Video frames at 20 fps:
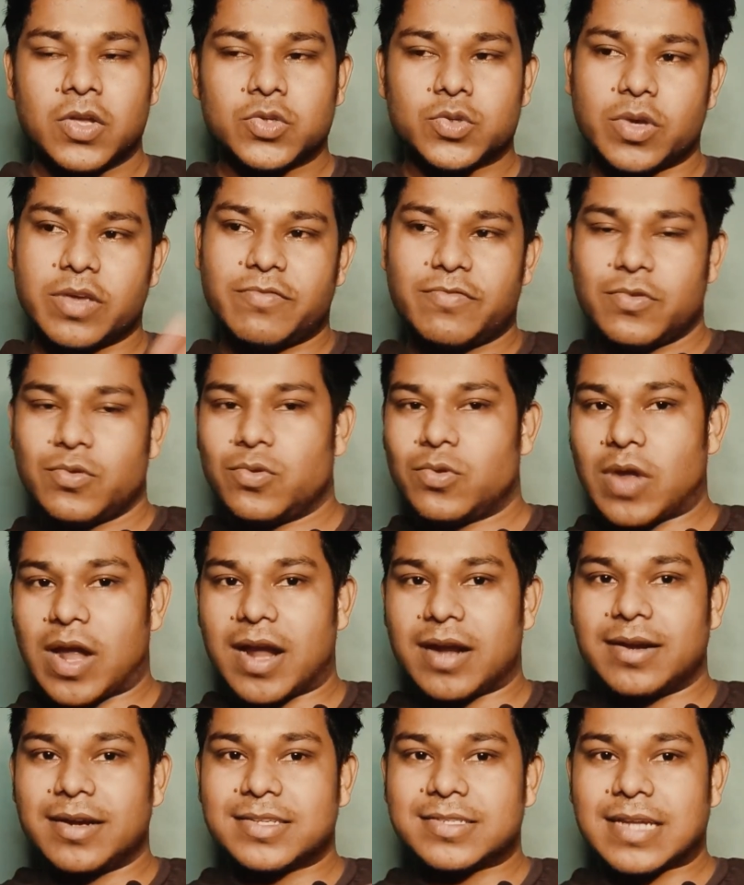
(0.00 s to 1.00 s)
So if
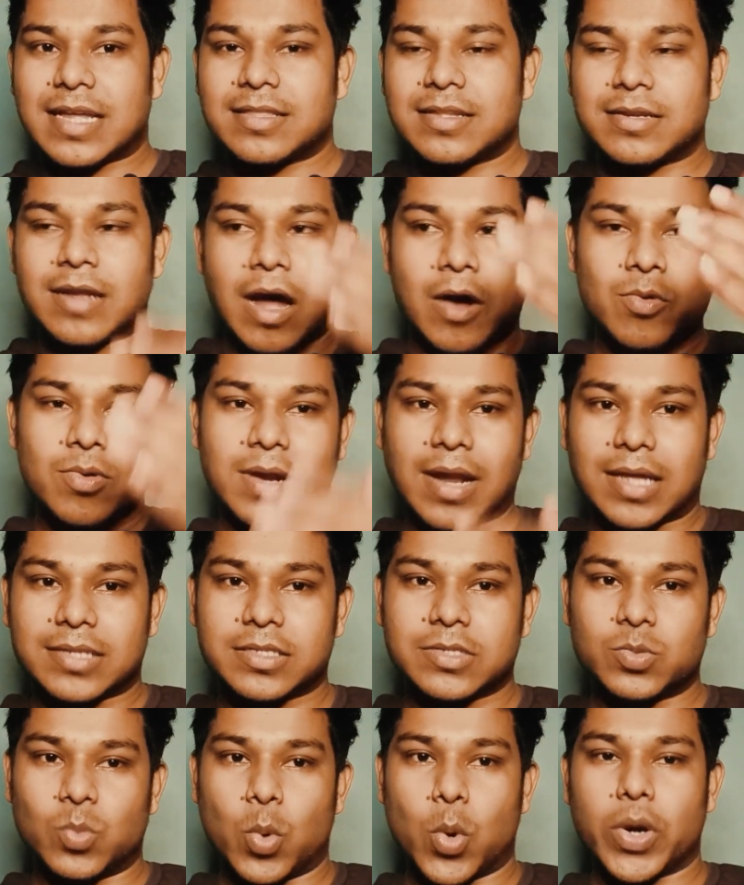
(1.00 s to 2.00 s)
you understand that how
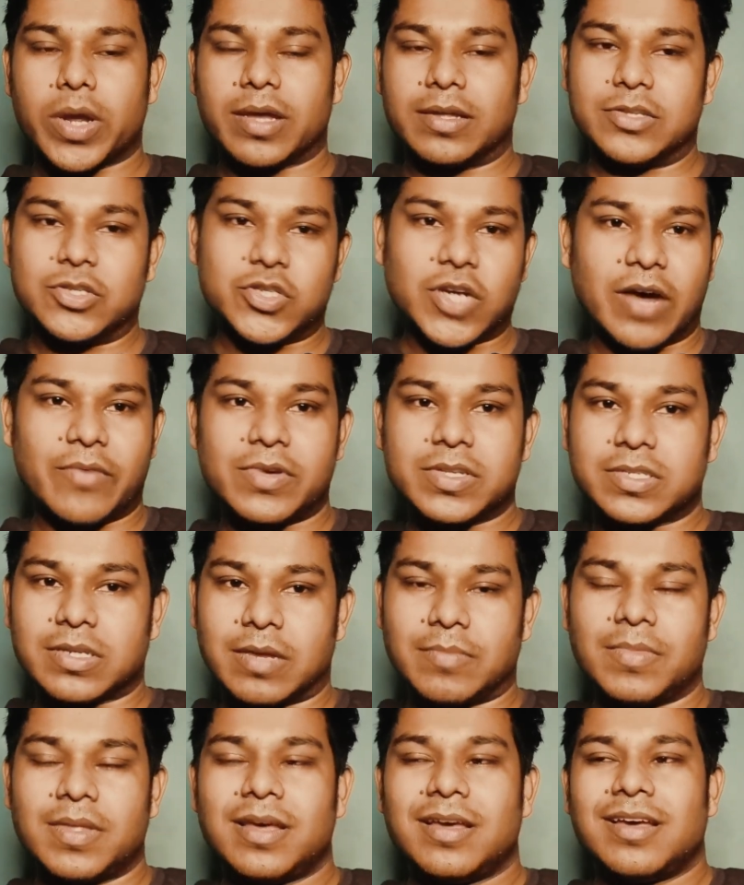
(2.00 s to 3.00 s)
classes work in
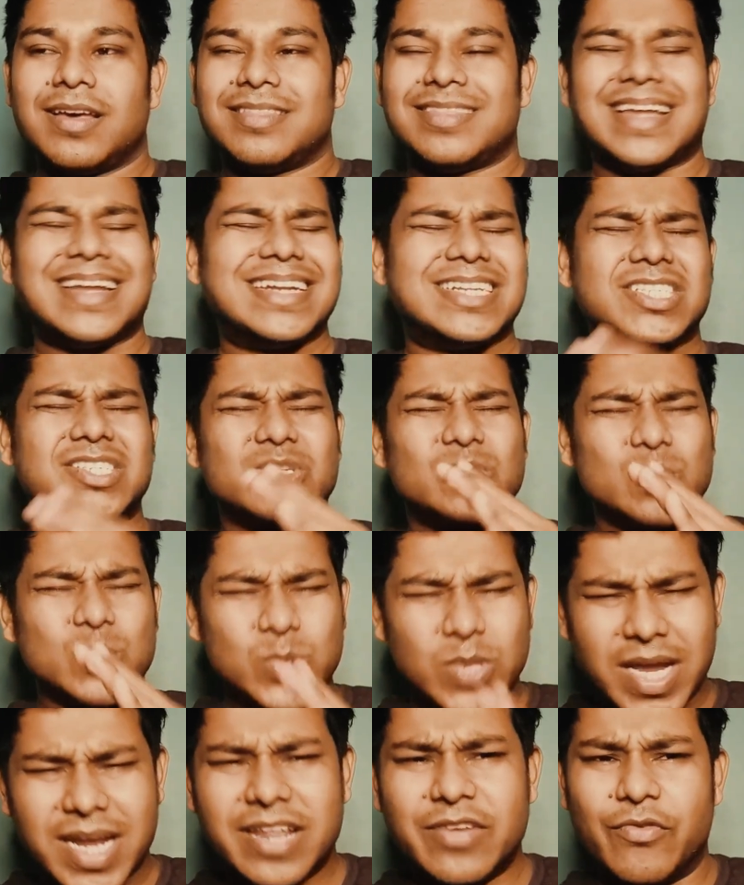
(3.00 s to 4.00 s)
JavaScript, then it's
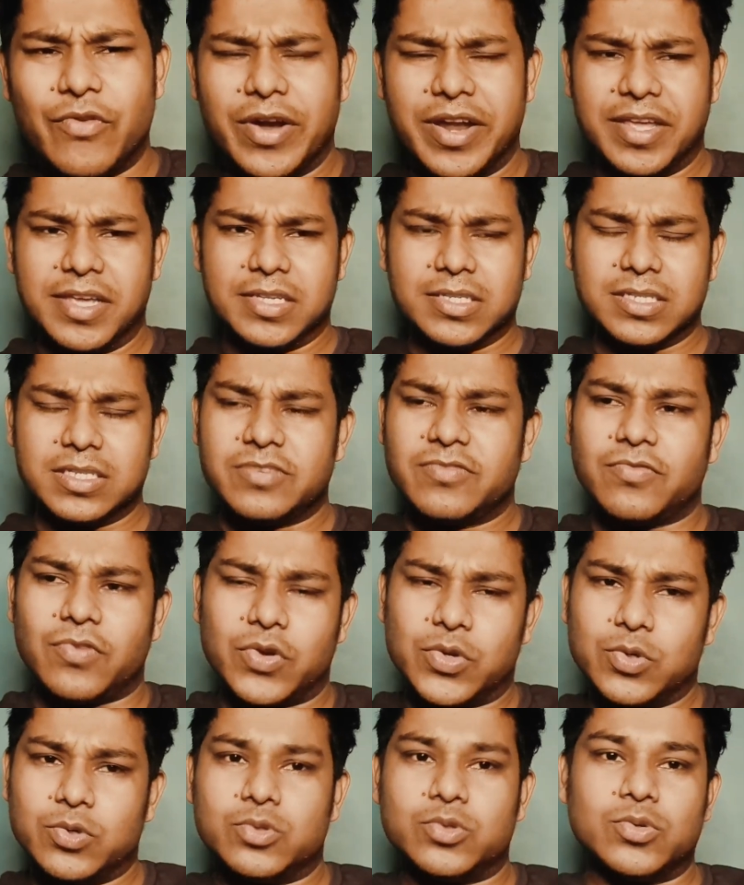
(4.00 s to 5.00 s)
really very easy
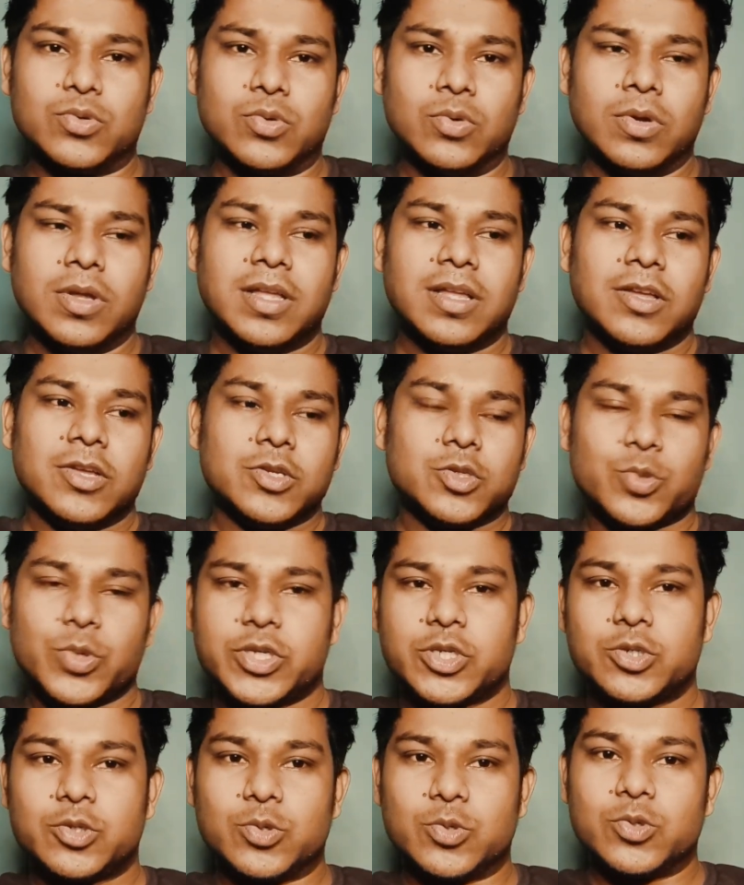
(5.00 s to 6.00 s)
for you to
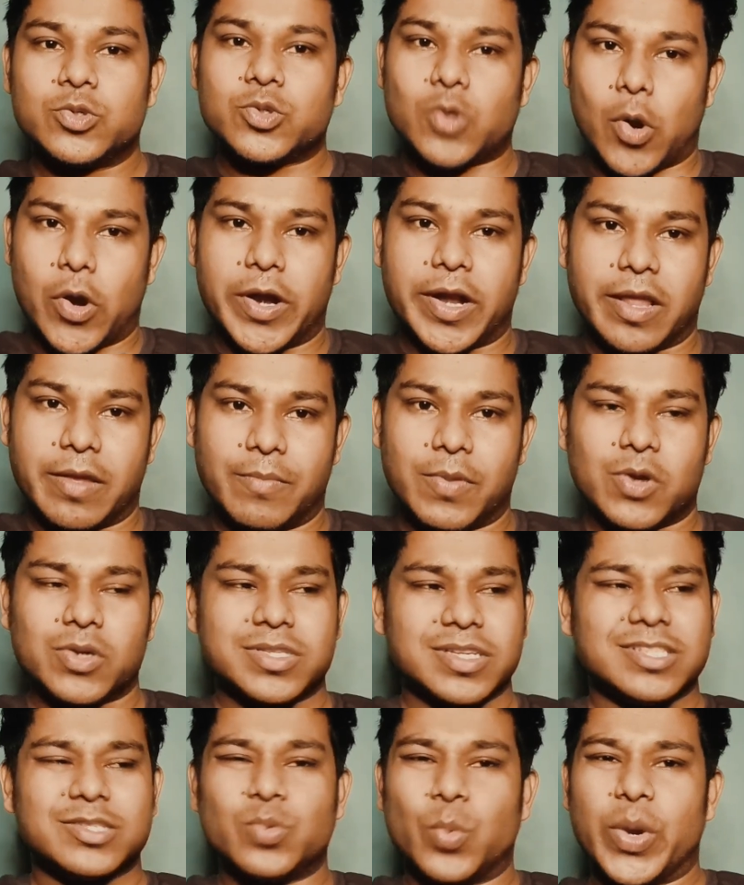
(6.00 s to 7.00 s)
switch to Solidity,
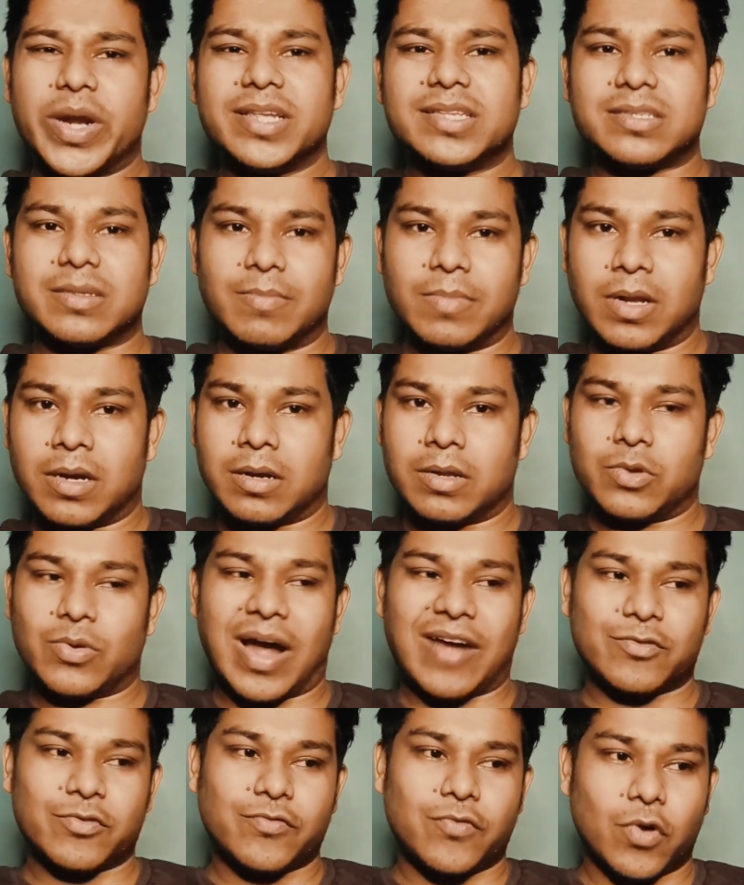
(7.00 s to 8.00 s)
because it's very similar.
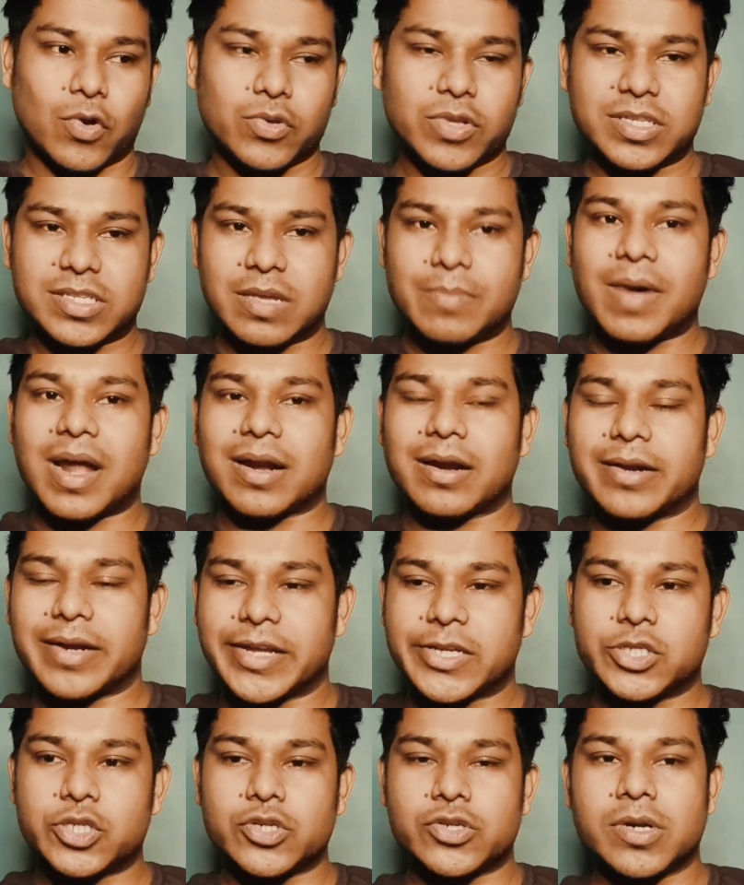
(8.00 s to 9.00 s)
You have to follow the same
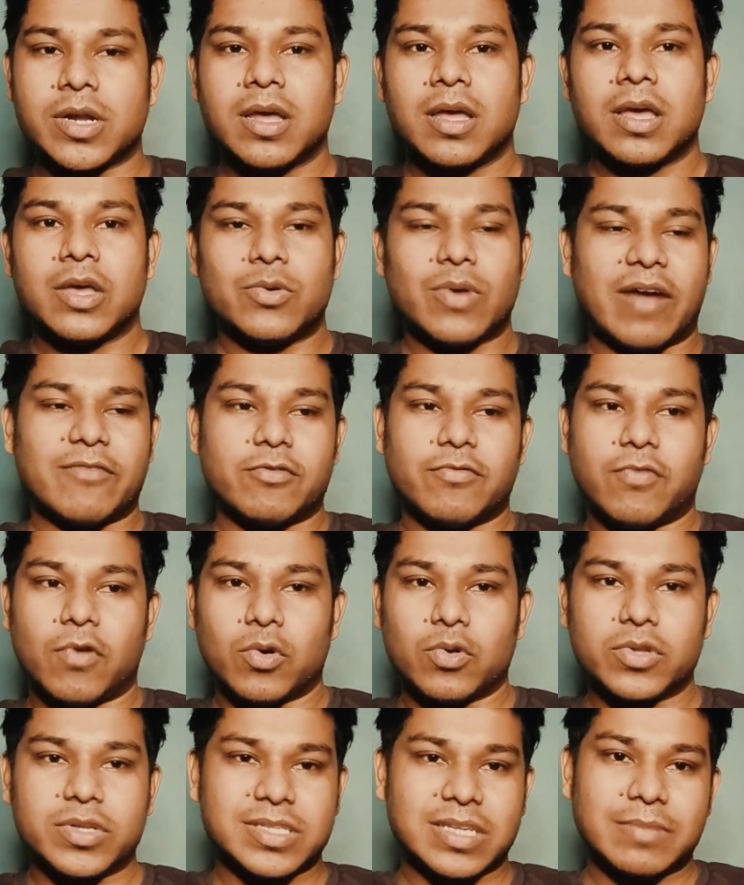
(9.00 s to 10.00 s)
architecture, you have to
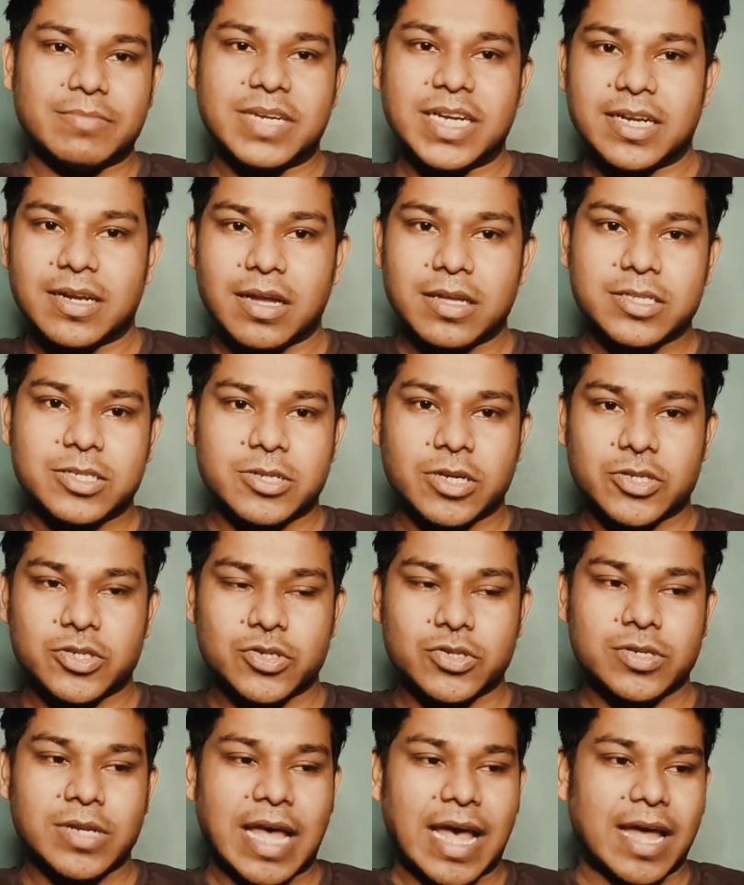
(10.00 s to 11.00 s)
follow the same data
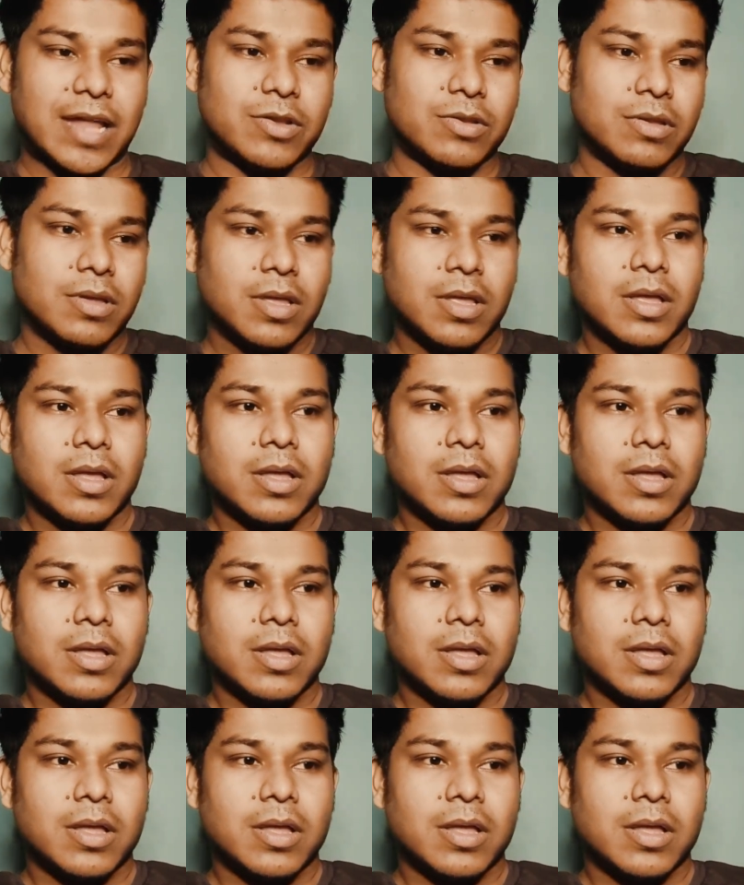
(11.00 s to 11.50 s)
structure, and